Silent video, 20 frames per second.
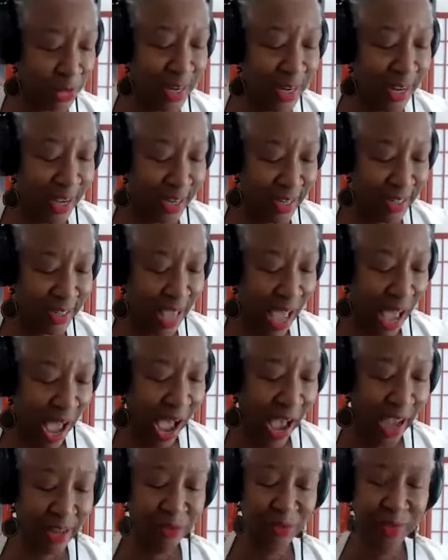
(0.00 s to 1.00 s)
Nicholas
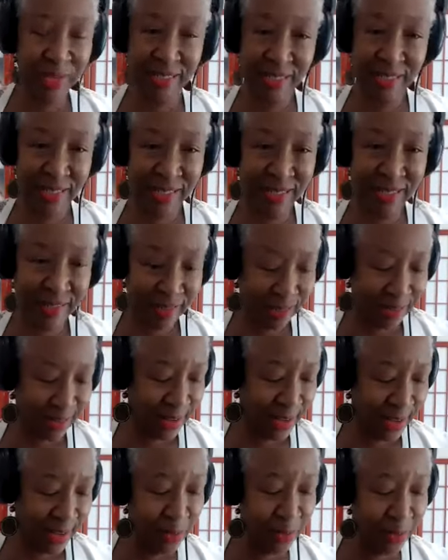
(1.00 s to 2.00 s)
Hinrichsen.
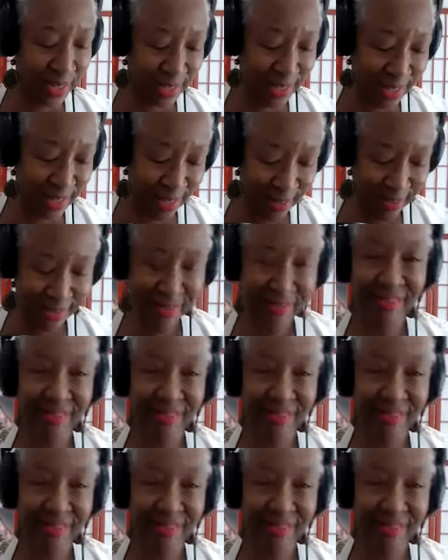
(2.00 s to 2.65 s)
Hinrichsen.